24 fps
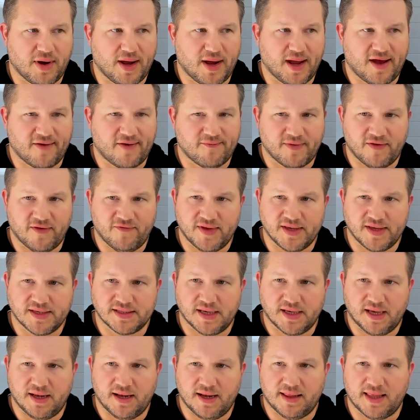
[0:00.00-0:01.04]
have my
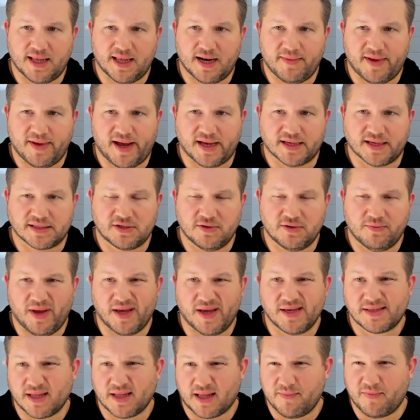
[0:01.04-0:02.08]
visit, and then I'm asked to
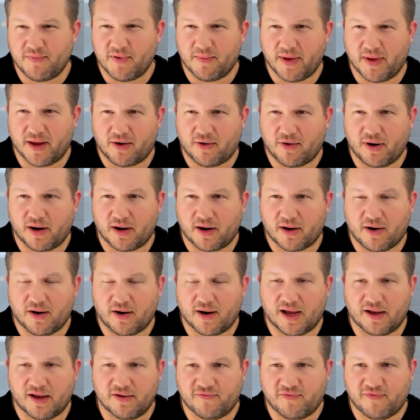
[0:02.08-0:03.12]
basically put my credit card
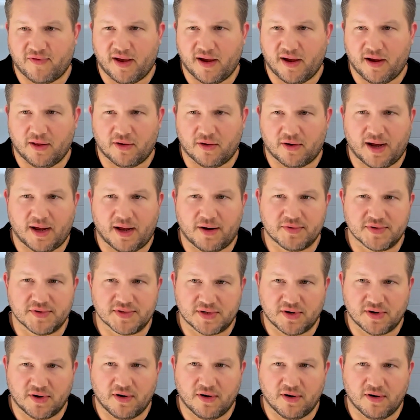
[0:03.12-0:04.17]
on file or on
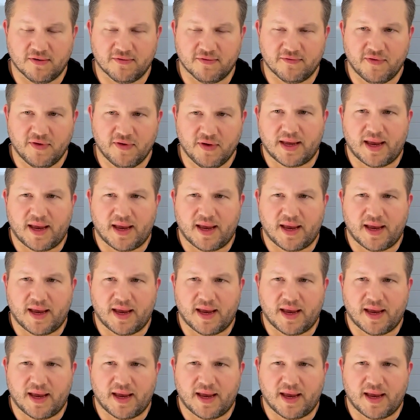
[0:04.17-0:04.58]
reserve.